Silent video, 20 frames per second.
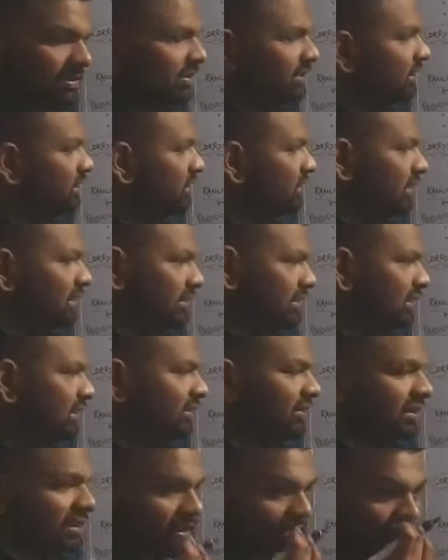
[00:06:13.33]
Isn't it?
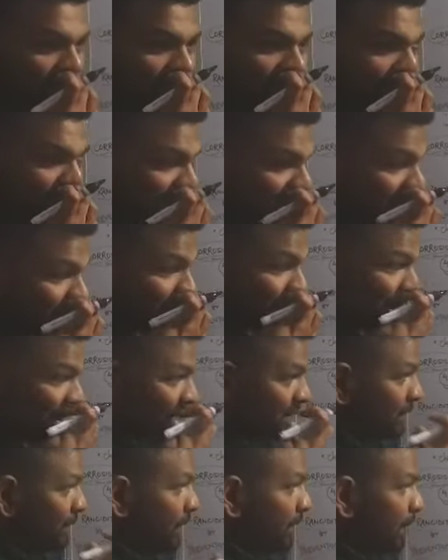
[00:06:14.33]
They contain fats and
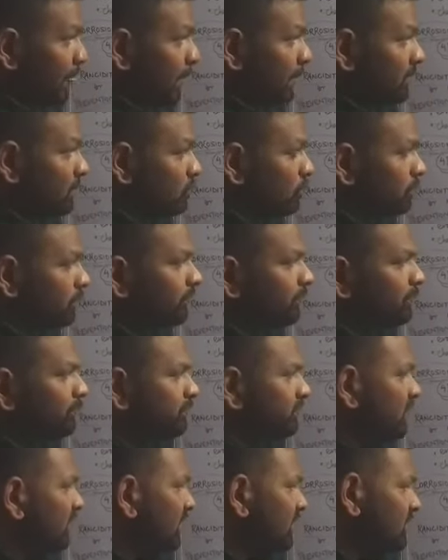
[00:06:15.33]
oils.
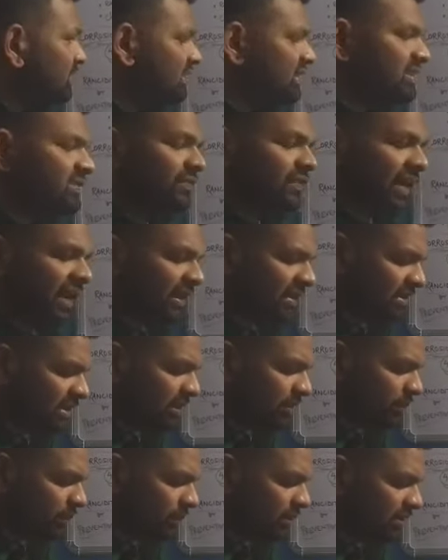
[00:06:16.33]
So these
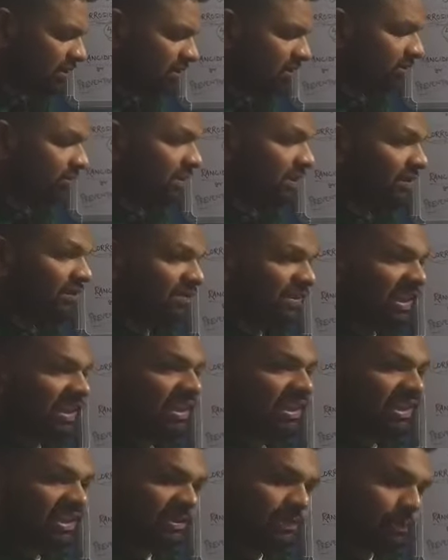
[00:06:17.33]
fats and oils, if
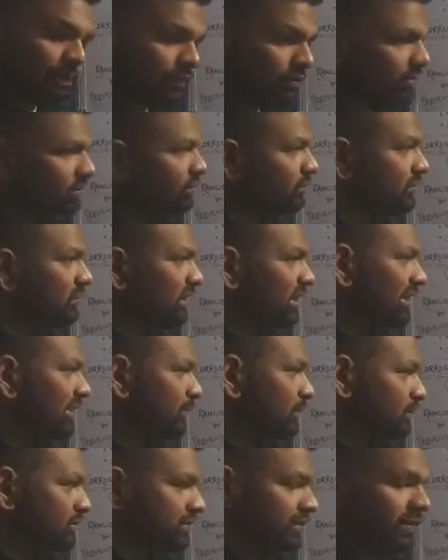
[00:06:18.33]
they are exposed to
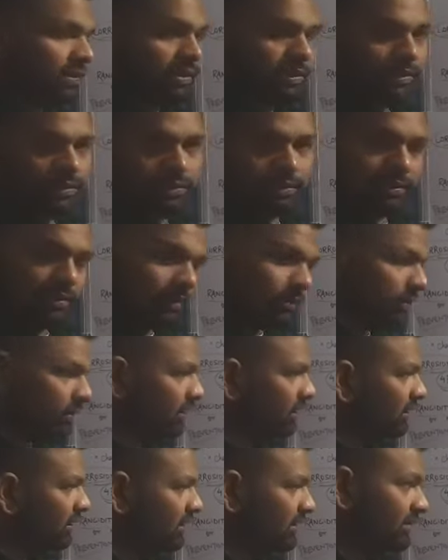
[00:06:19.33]
the atmosphere,
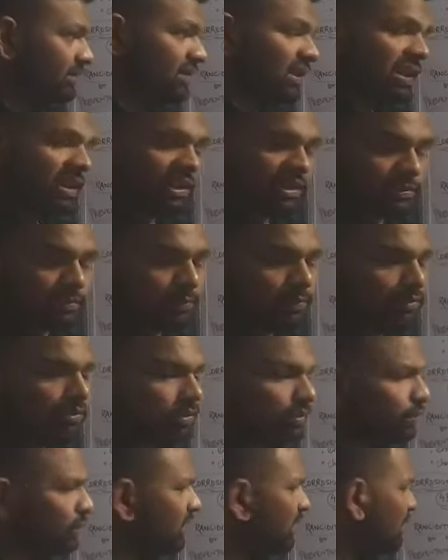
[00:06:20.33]
okay, if they are
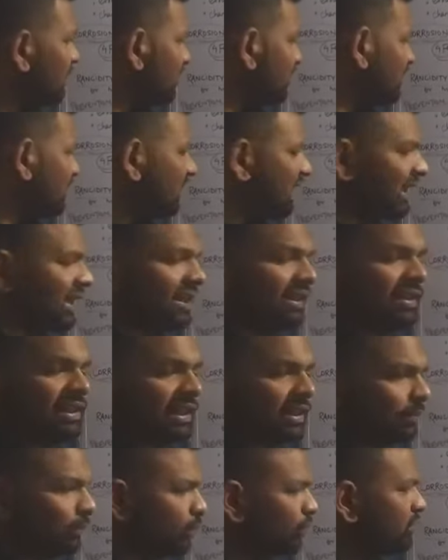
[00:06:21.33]
exposed to air,
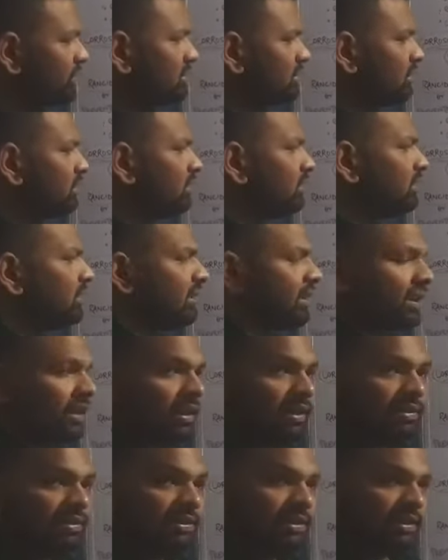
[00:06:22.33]
light, and moisture,
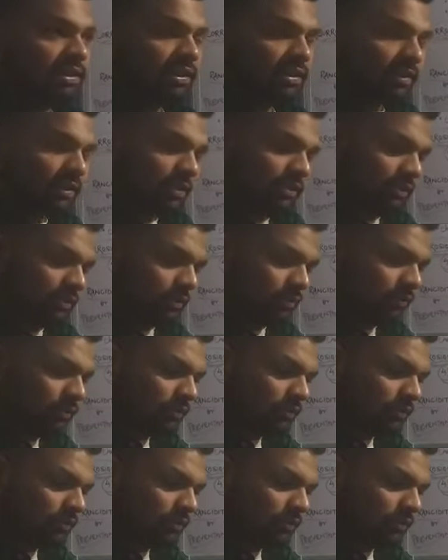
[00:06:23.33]
they